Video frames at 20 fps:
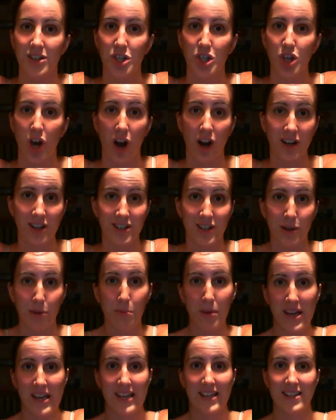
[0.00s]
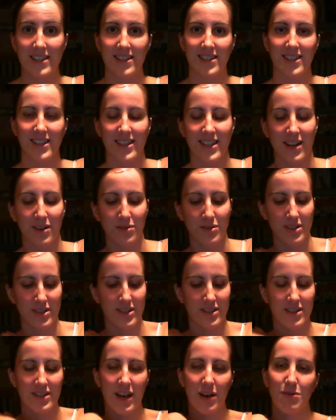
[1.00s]
shocked and amazed that that
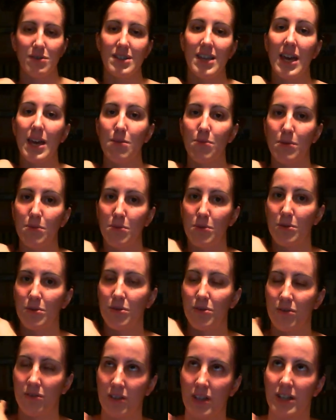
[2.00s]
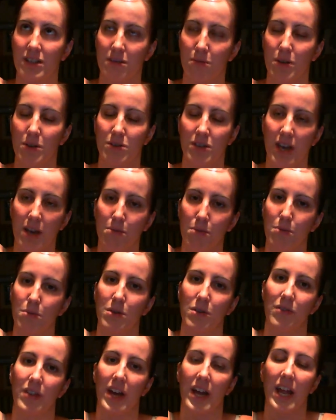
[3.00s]
something was
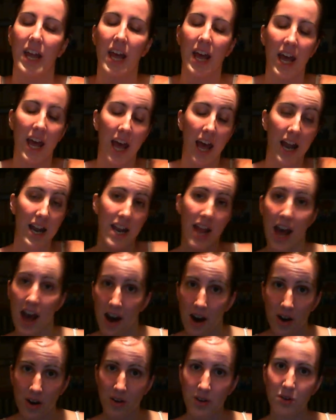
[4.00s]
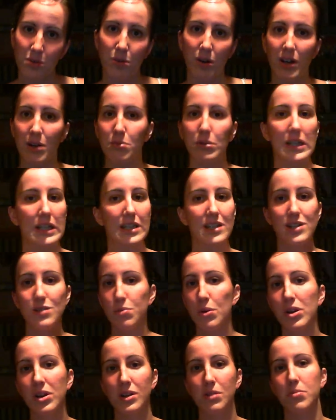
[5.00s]
capable of that. And now we're completely
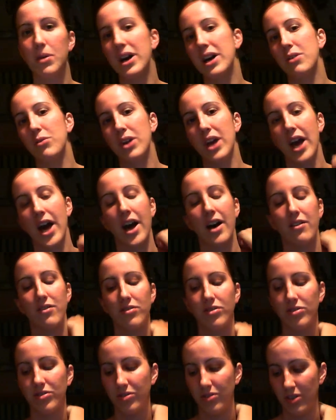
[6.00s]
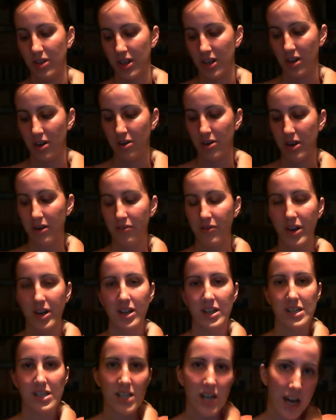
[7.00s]
spoiled by it. We have, you know, we have
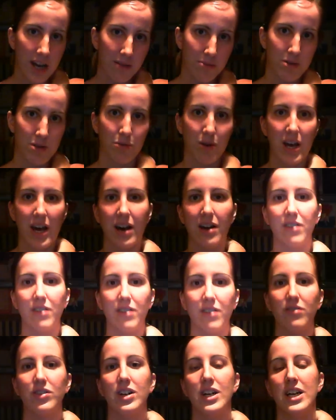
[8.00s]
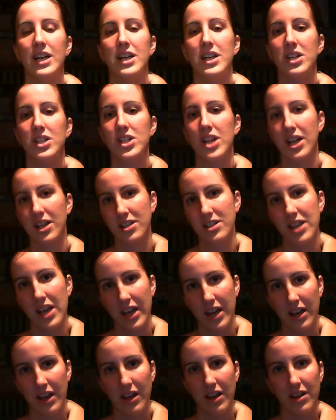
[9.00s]
various types. We have
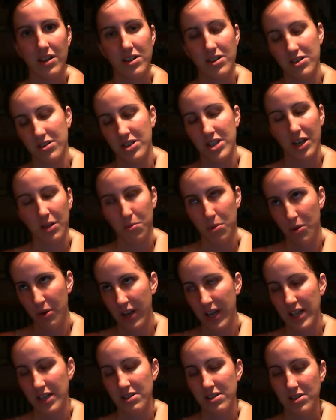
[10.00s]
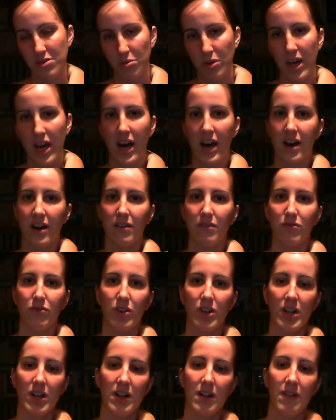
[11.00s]
checkpoints, we have